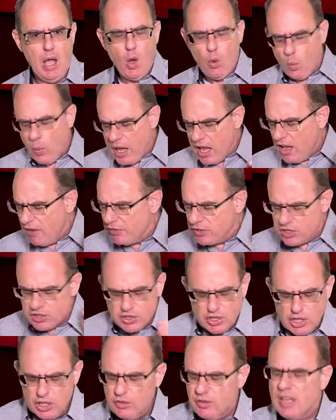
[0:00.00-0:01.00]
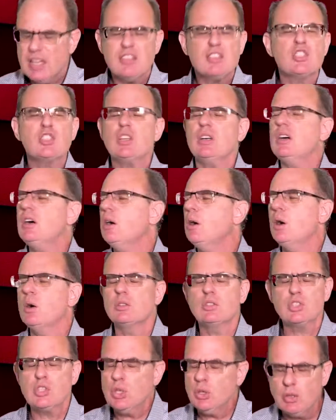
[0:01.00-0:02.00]
We have stood so oh,
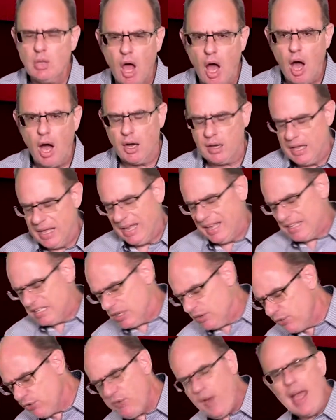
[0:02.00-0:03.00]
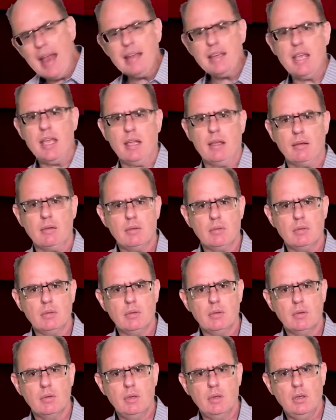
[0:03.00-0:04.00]
too long defending.
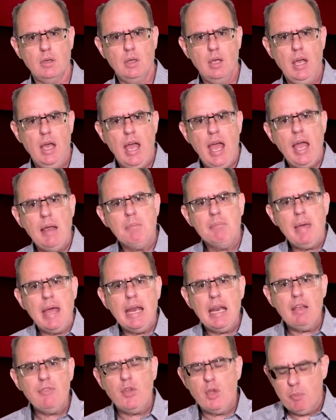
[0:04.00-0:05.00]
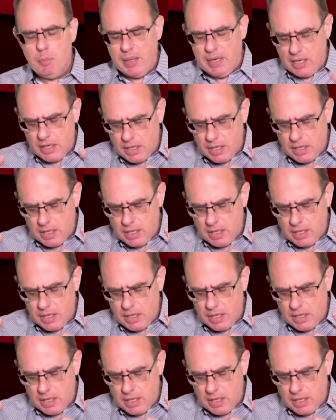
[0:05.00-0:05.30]
And many of you have been